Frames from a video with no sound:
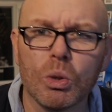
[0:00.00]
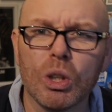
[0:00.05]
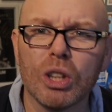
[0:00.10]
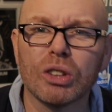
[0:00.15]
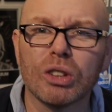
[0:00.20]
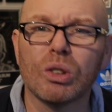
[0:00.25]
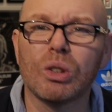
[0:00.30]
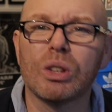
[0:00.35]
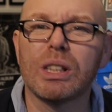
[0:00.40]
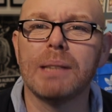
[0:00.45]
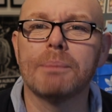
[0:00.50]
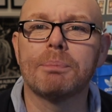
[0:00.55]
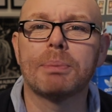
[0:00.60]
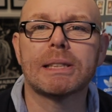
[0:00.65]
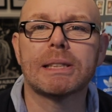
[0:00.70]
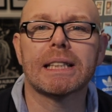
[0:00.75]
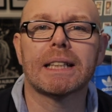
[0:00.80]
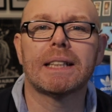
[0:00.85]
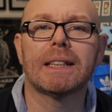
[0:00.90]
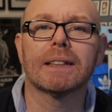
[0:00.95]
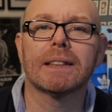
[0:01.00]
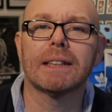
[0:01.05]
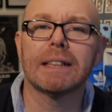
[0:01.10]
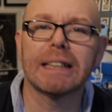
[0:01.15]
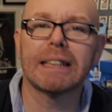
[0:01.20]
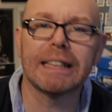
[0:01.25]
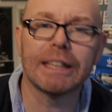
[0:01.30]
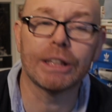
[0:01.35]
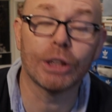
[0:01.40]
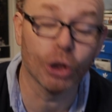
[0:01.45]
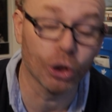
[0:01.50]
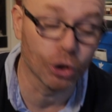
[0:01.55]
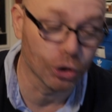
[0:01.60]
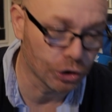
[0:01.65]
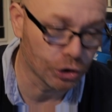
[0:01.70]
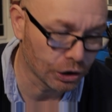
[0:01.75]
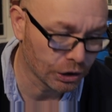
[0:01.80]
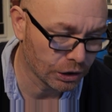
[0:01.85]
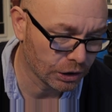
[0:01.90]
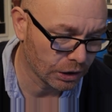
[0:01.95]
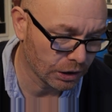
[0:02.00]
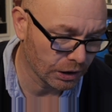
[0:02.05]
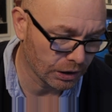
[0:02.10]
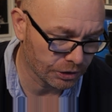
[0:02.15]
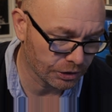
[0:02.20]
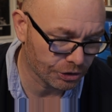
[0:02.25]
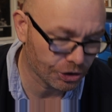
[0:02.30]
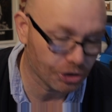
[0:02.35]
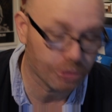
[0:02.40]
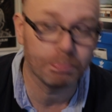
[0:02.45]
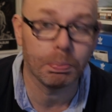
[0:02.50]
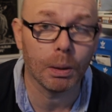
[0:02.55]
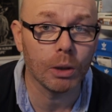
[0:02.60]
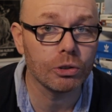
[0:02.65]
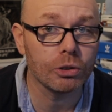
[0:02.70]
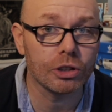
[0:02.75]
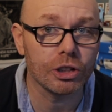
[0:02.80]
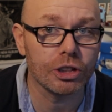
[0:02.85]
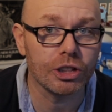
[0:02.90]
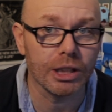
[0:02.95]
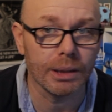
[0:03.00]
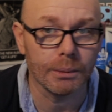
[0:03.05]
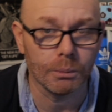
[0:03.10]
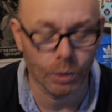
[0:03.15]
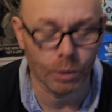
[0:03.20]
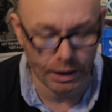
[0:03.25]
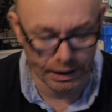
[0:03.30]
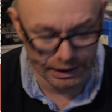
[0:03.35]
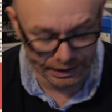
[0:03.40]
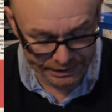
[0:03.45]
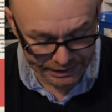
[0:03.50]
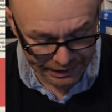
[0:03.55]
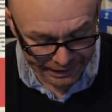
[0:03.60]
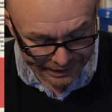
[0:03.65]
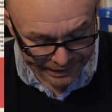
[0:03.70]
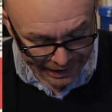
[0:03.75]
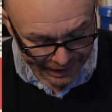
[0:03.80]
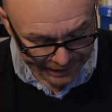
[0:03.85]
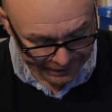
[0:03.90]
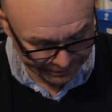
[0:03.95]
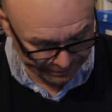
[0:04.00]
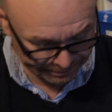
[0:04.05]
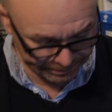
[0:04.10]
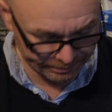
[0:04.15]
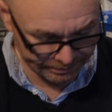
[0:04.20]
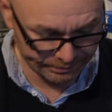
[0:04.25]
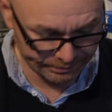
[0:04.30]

weren't looking particularly good sponsorship wise. And then